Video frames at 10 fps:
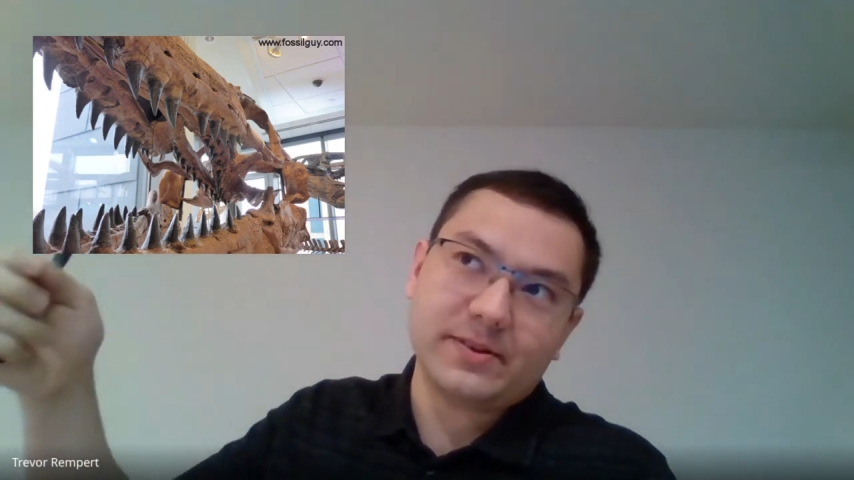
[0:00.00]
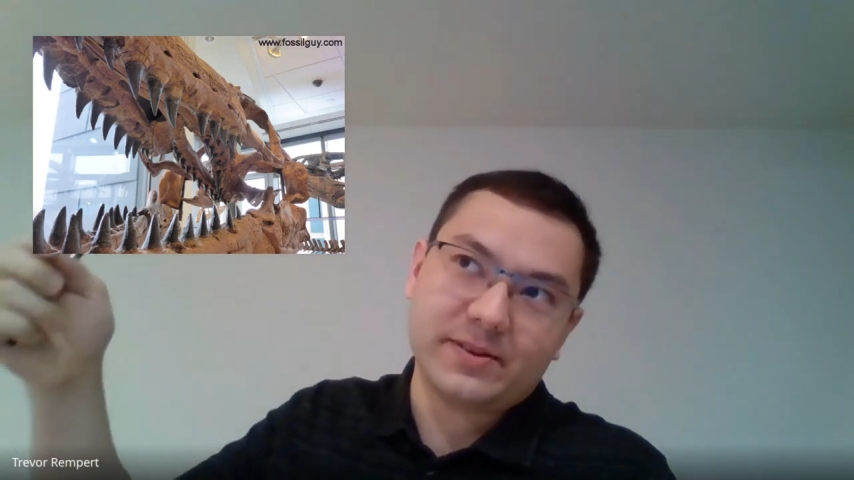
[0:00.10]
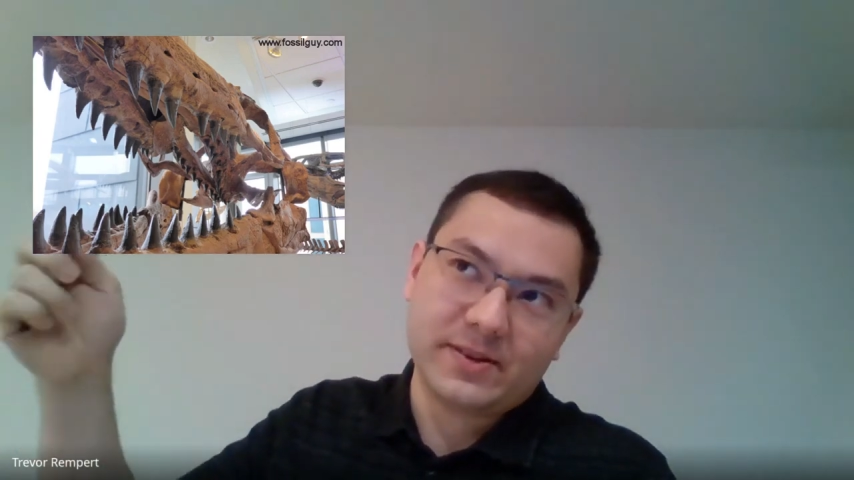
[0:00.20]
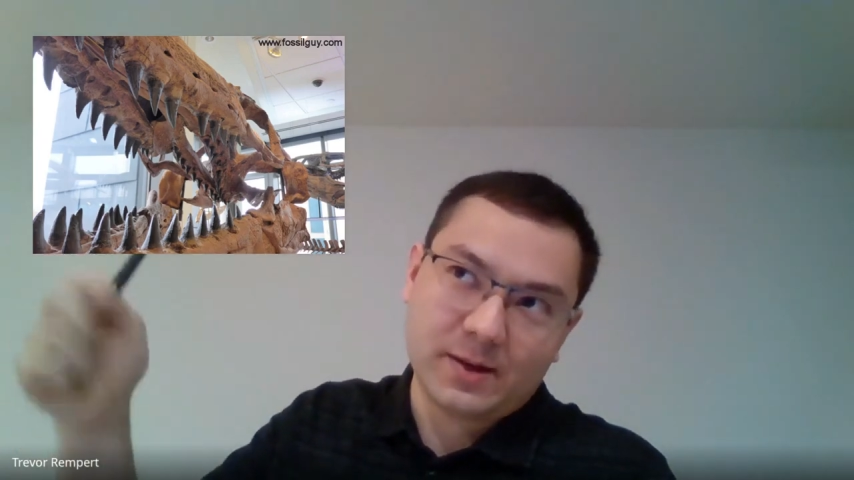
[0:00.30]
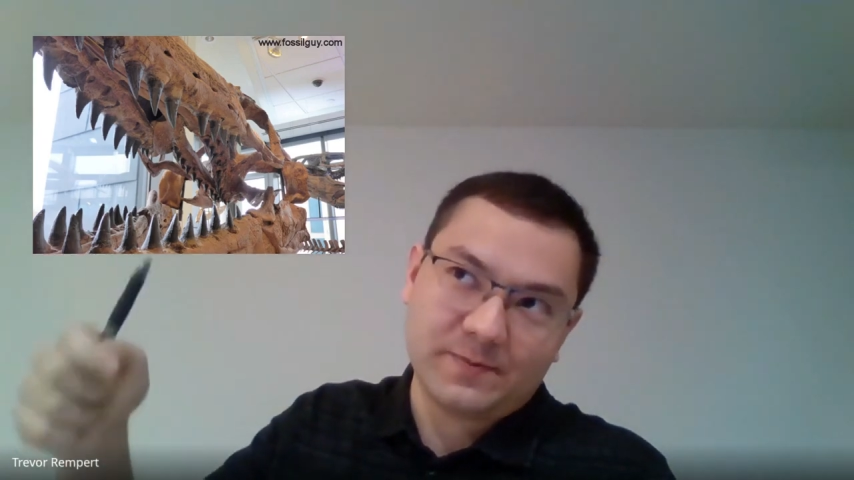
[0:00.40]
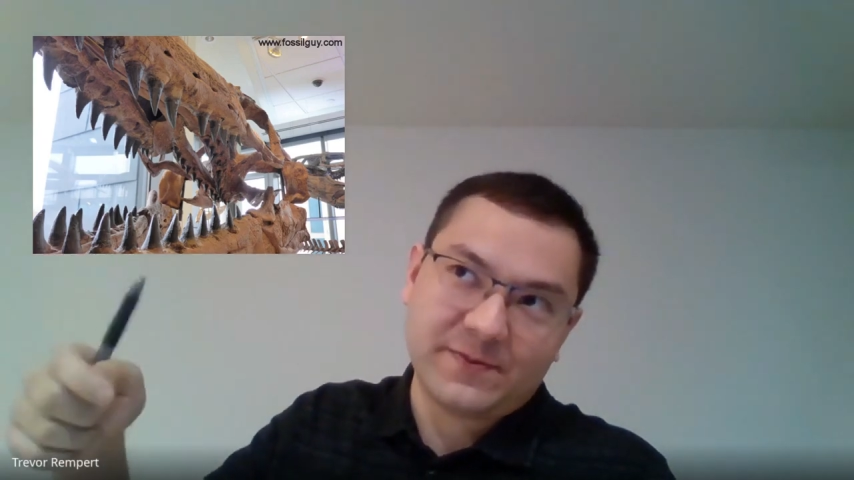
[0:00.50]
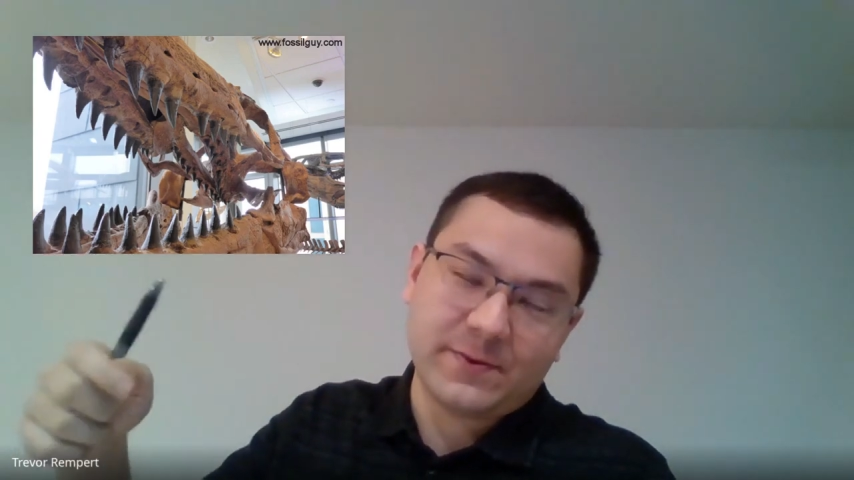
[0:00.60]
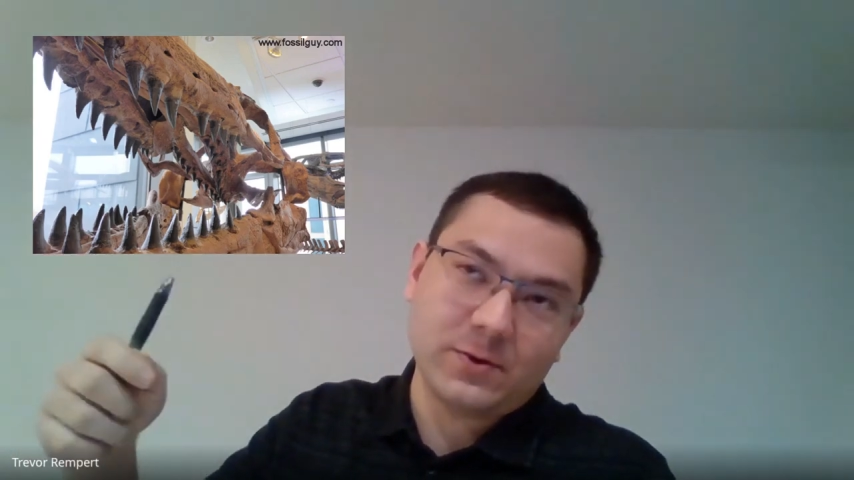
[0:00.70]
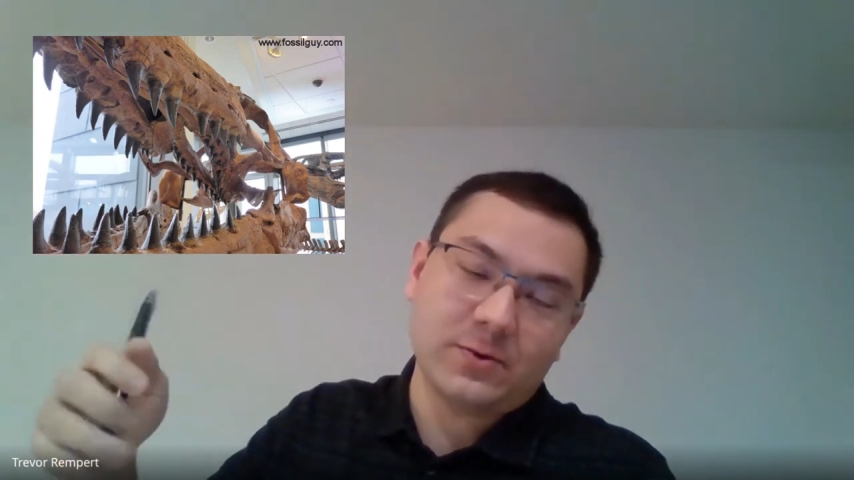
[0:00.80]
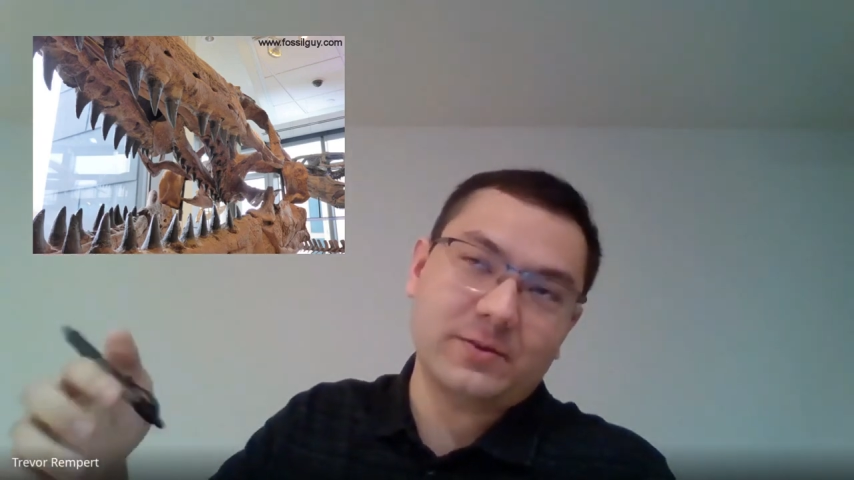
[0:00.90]
keep
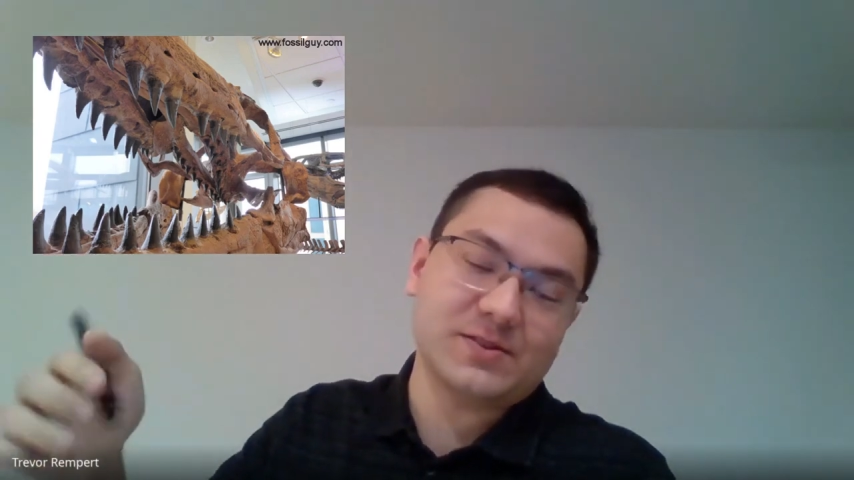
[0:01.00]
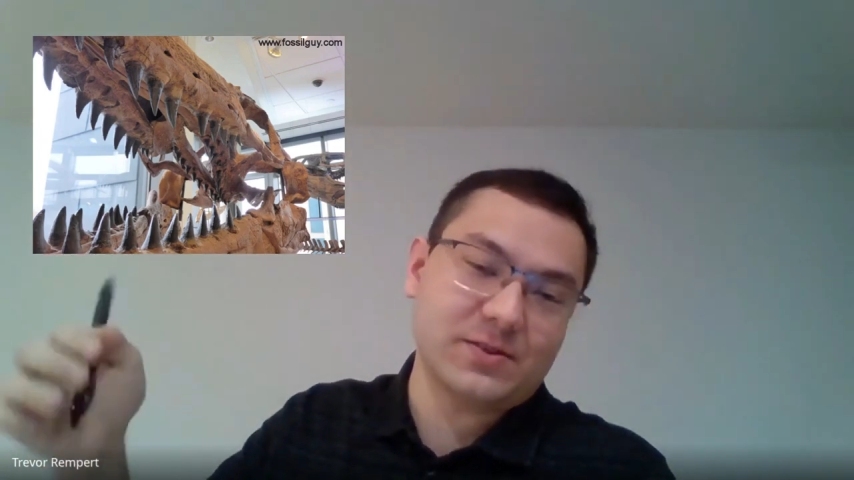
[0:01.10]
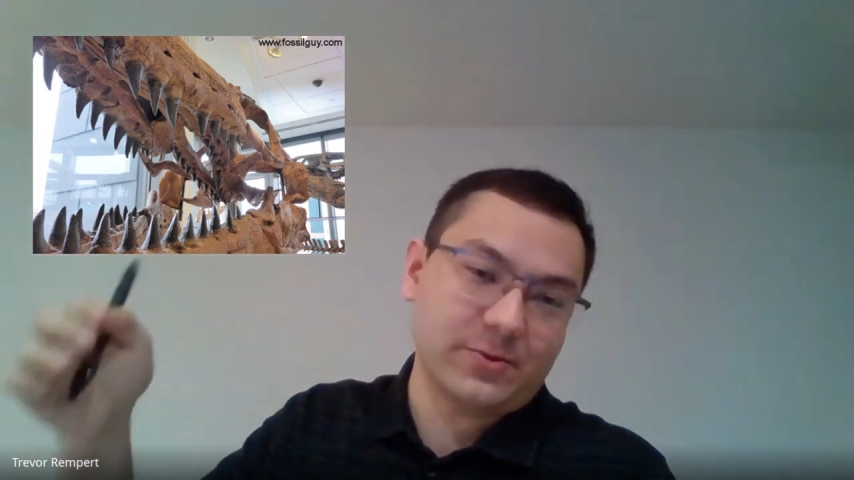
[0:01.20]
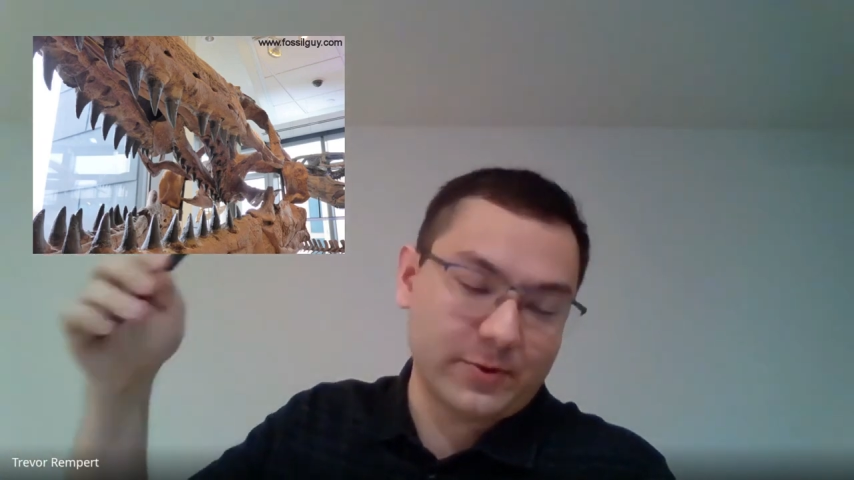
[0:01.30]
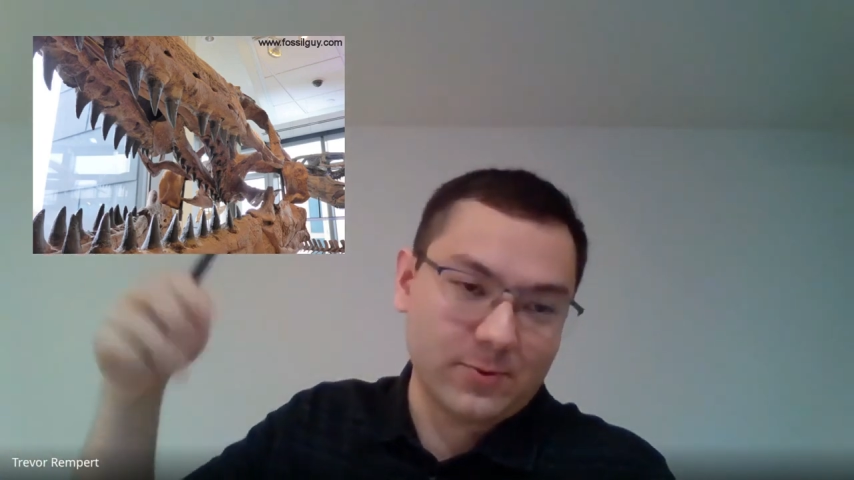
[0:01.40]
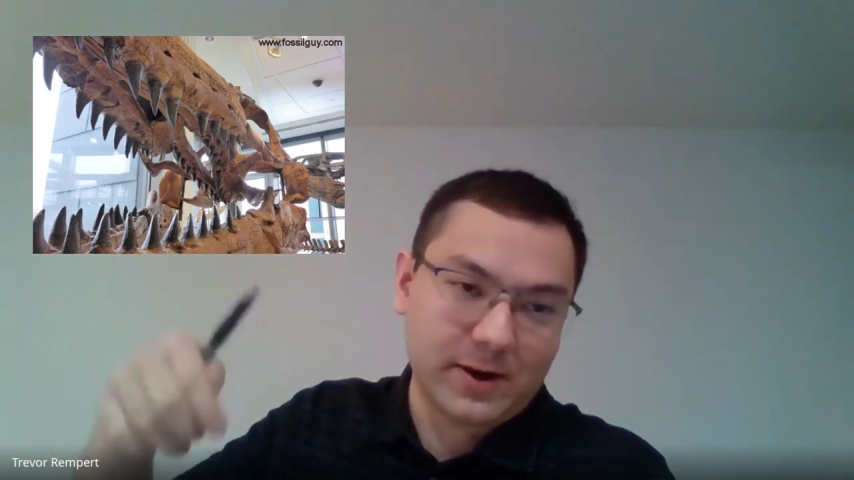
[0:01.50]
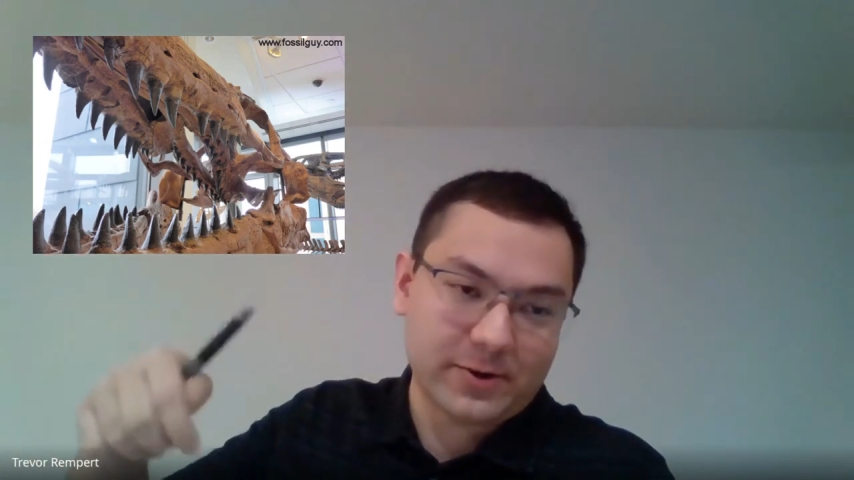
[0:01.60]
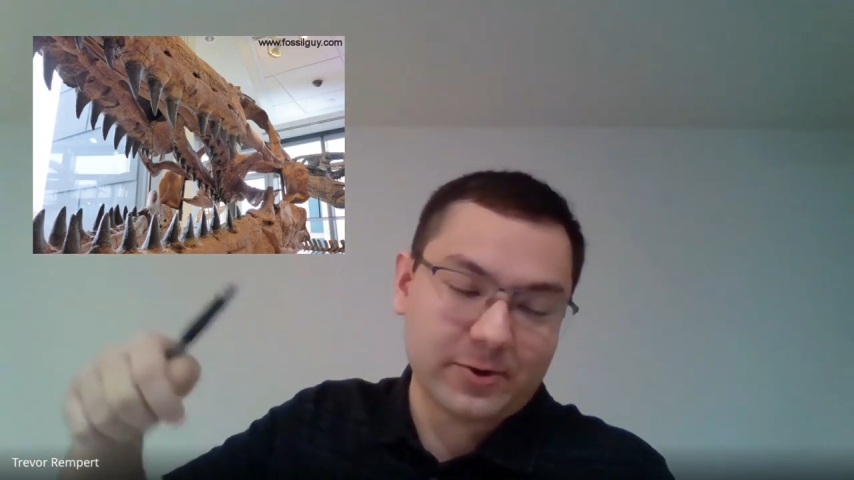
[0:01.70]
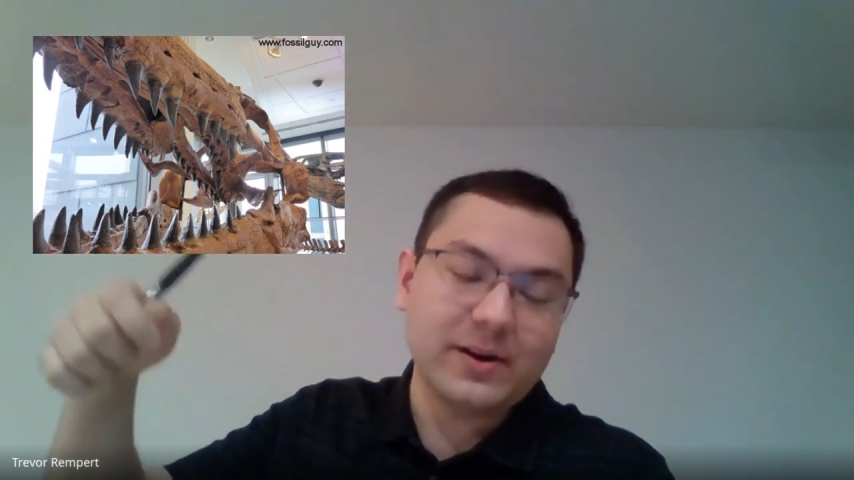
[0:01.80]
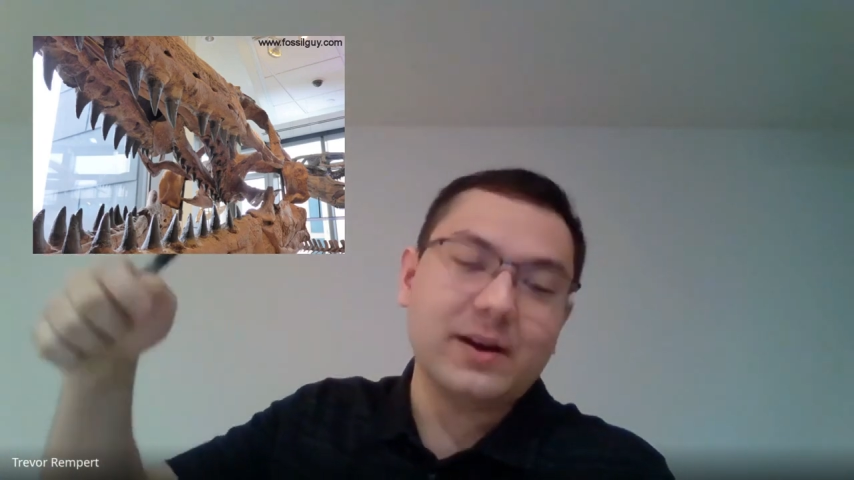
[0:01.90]
food, because they're
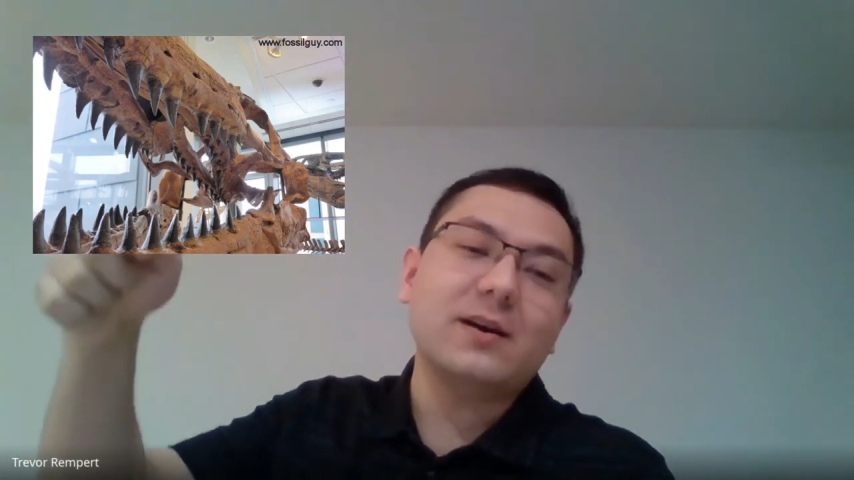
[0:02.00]
underwater,